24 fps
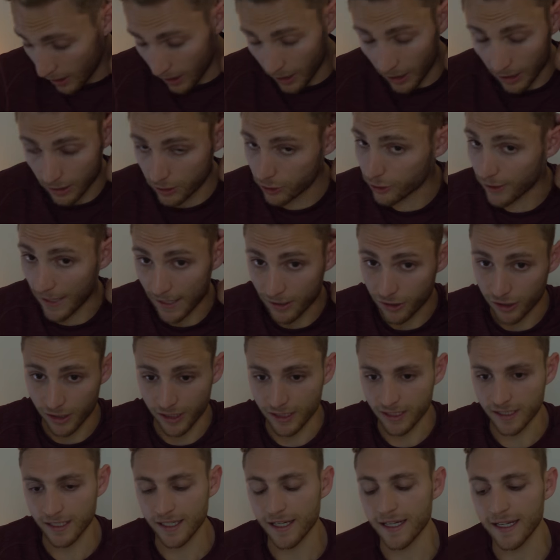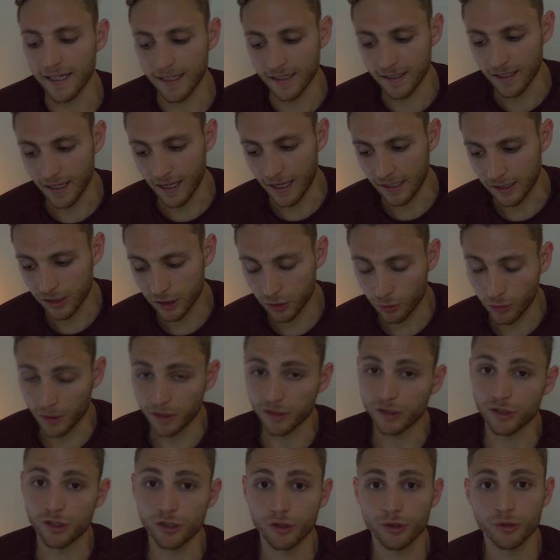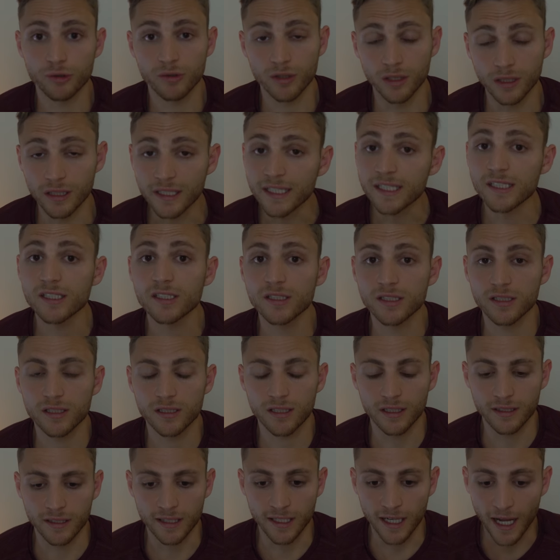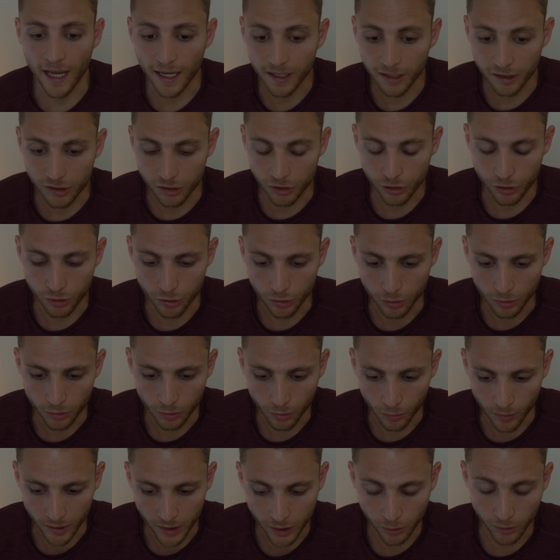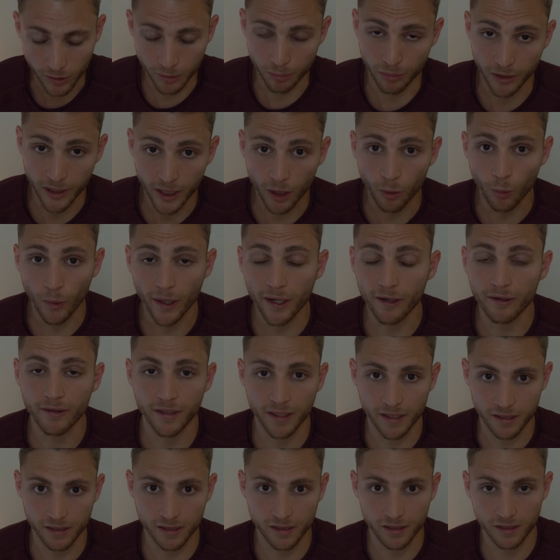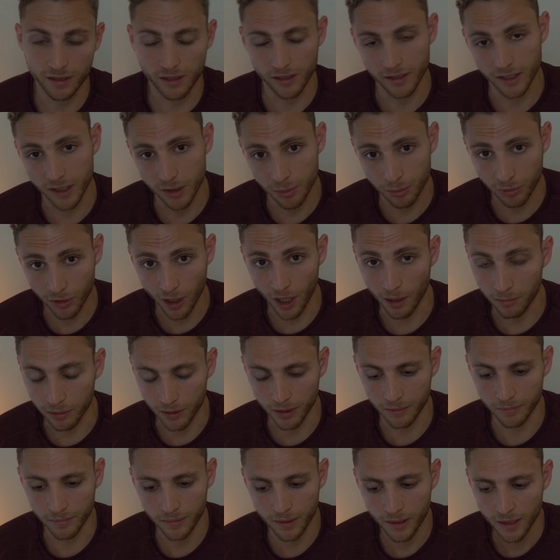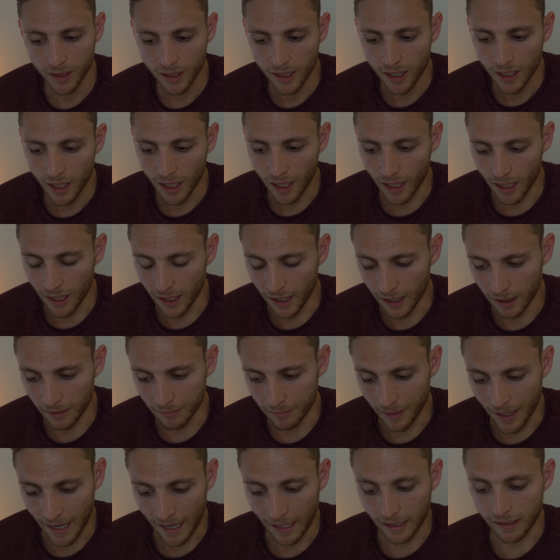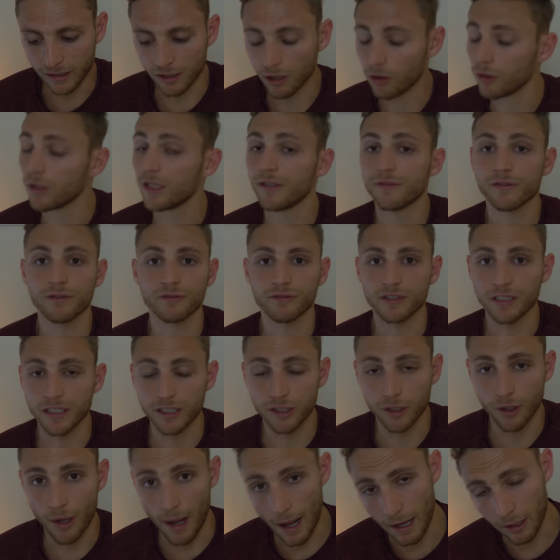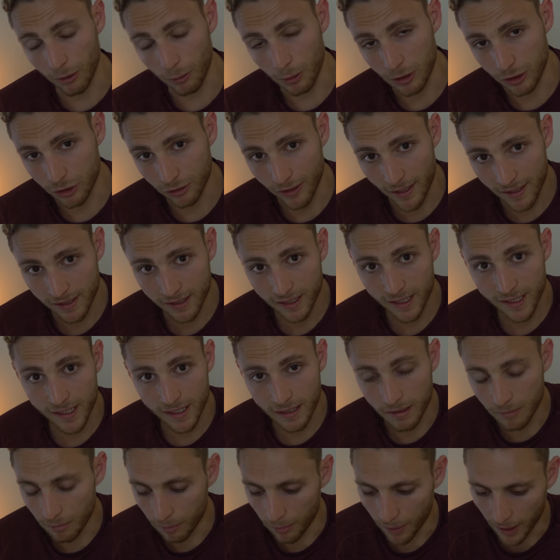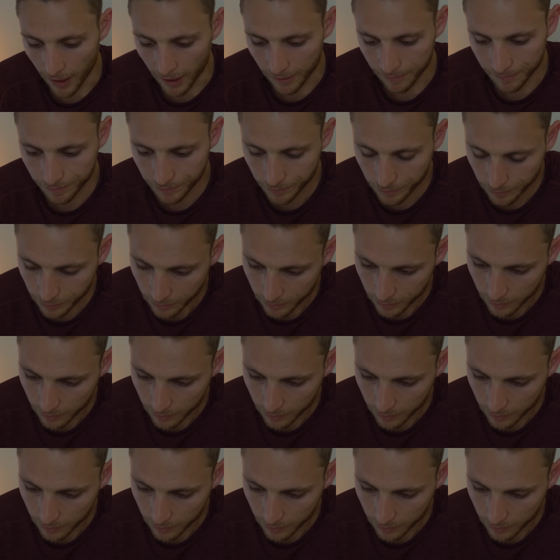a tragedy. And I just wanted to do the least that I could do, which was bring awareness to this problem. I don't even really know how to address it, but